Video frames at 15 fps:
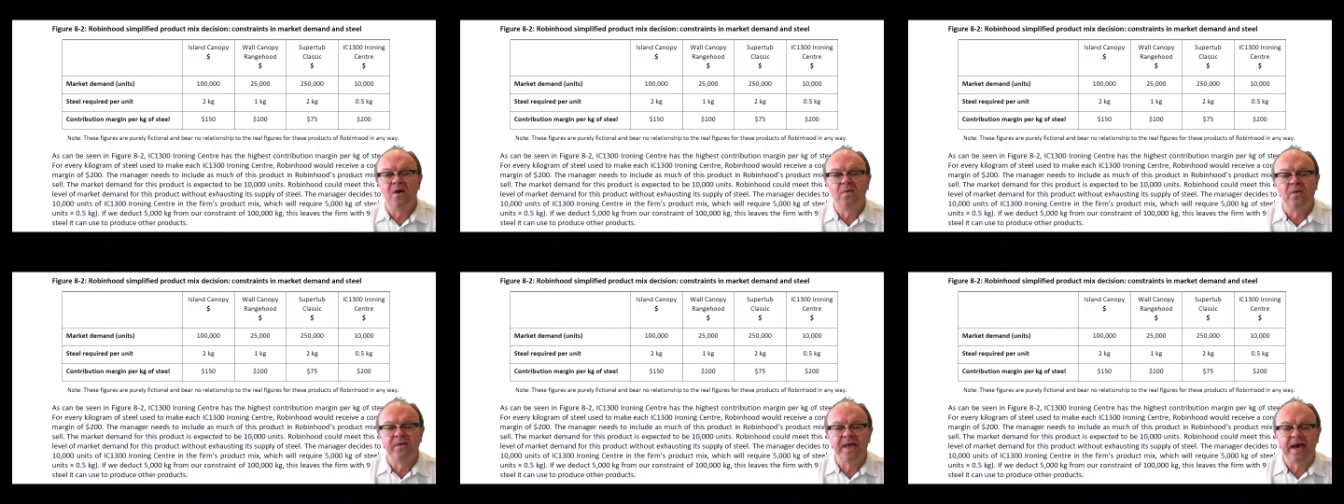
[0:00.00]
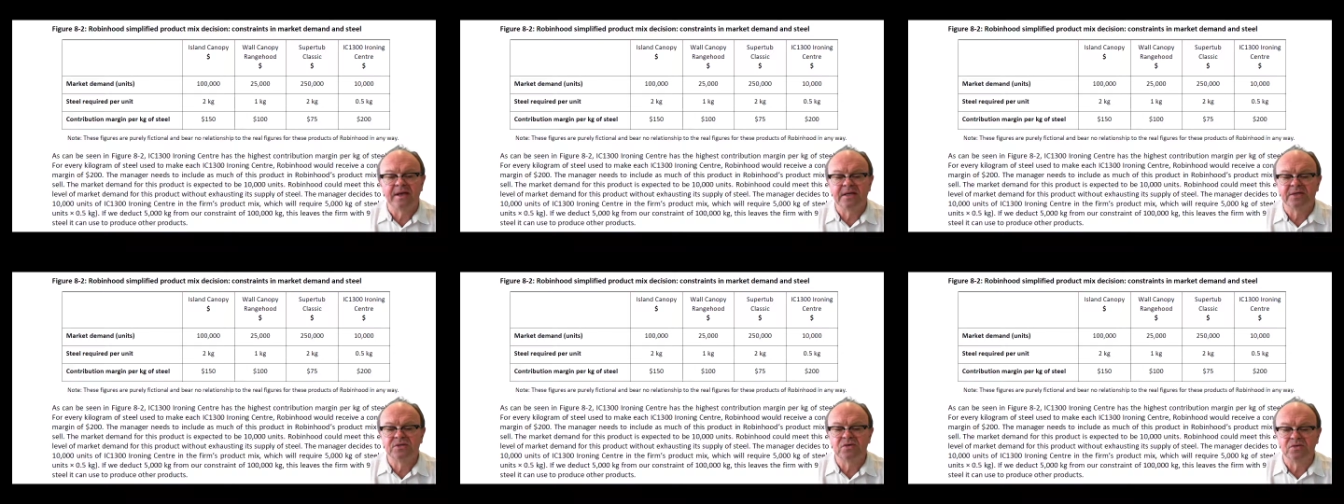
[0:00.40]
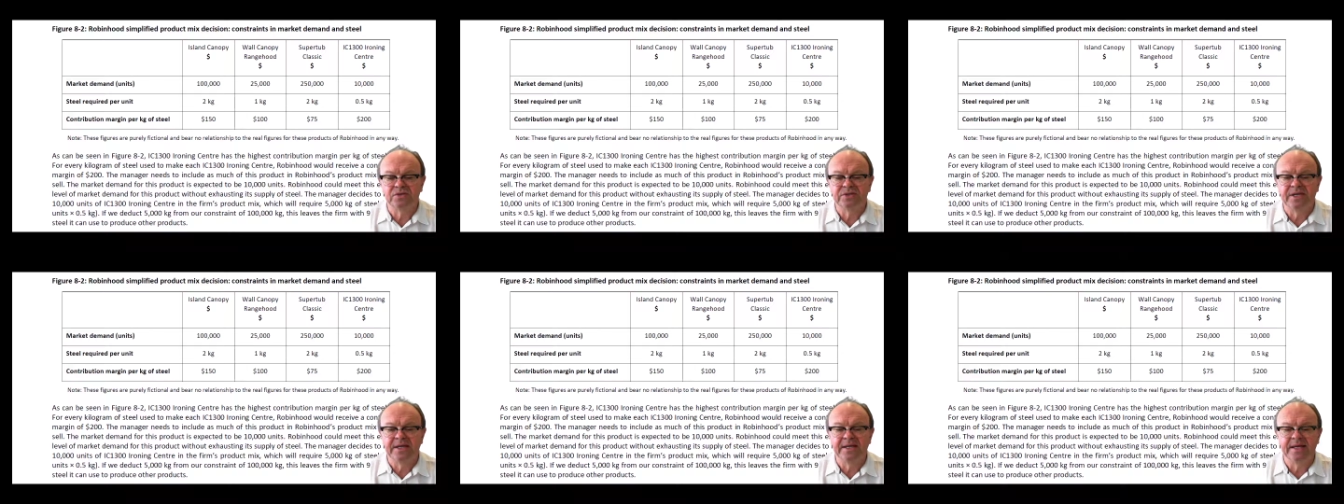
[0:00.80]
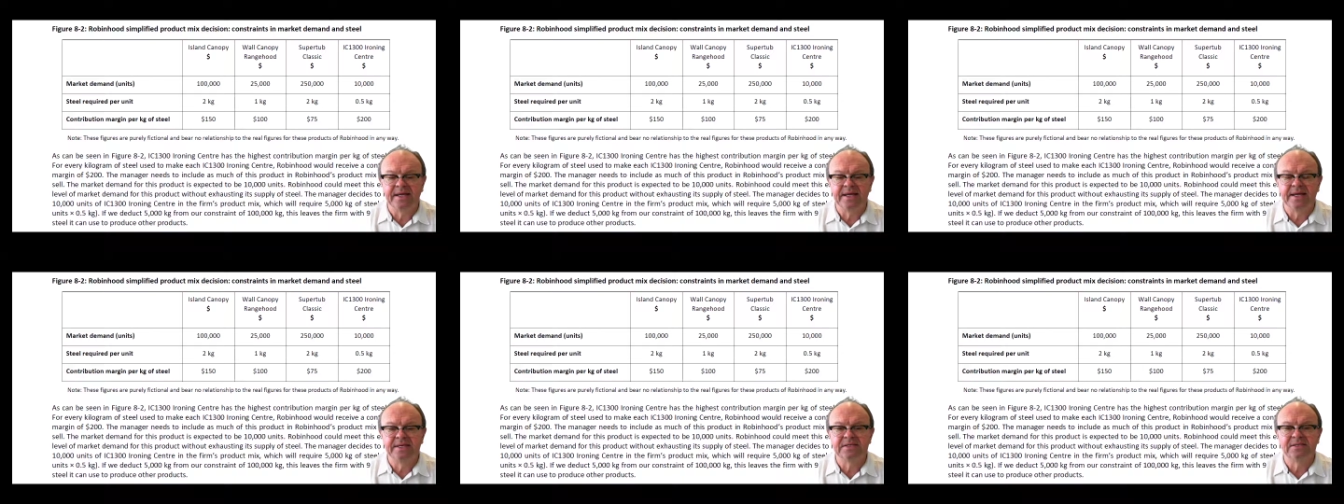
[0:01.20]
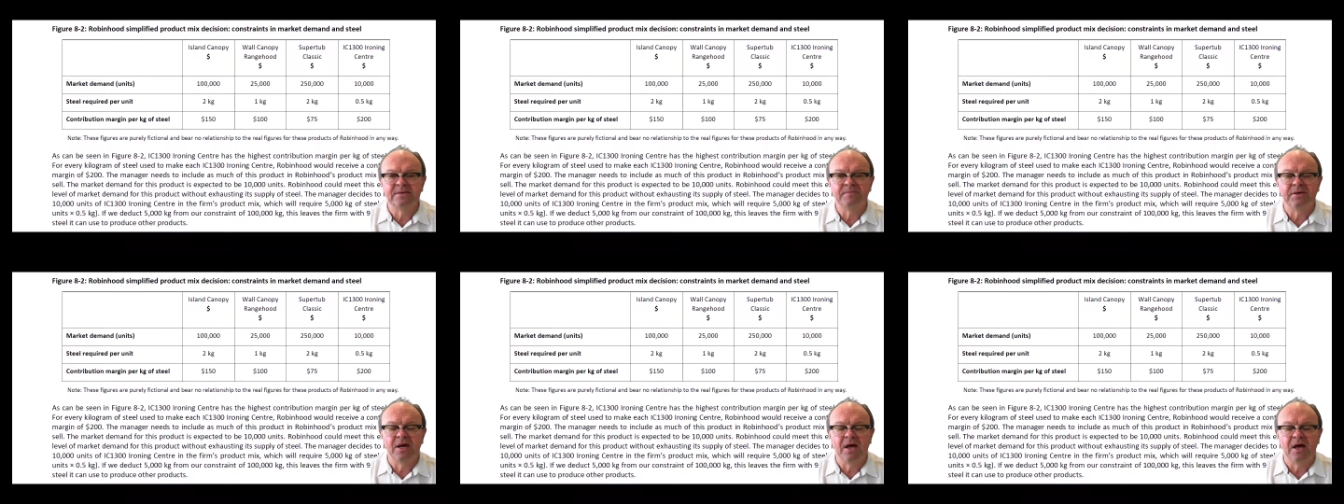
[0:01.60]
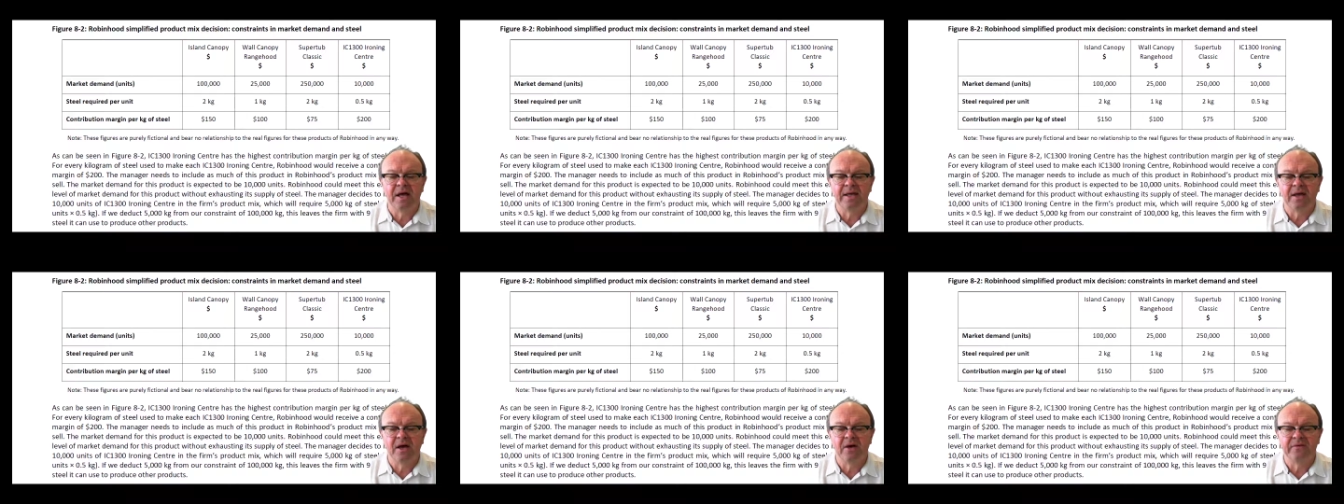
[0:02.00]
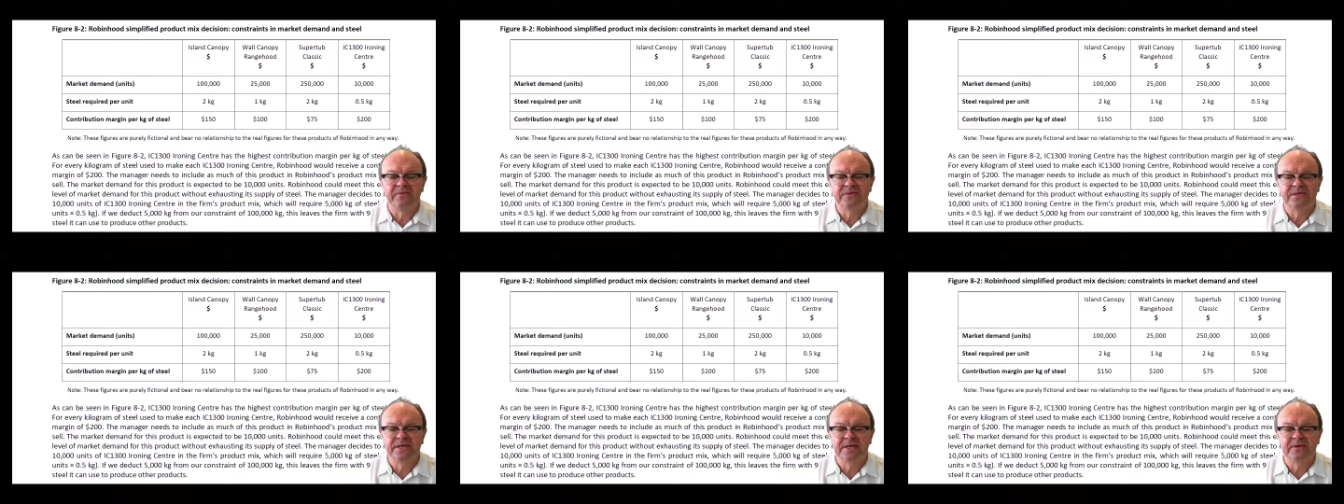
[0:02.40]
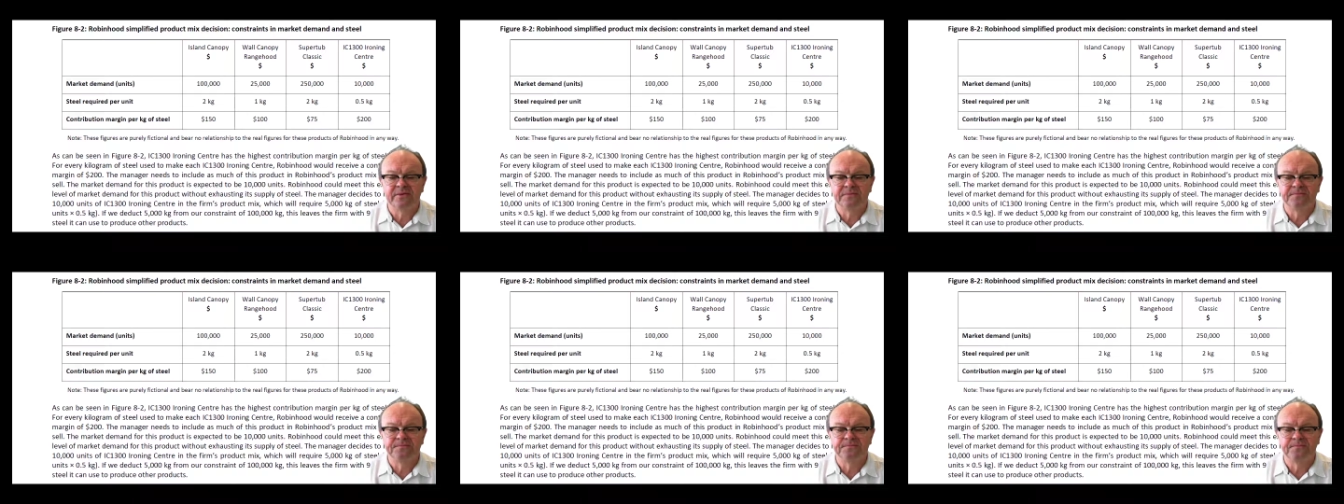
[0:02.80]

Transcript: without exhausting its supply of steel.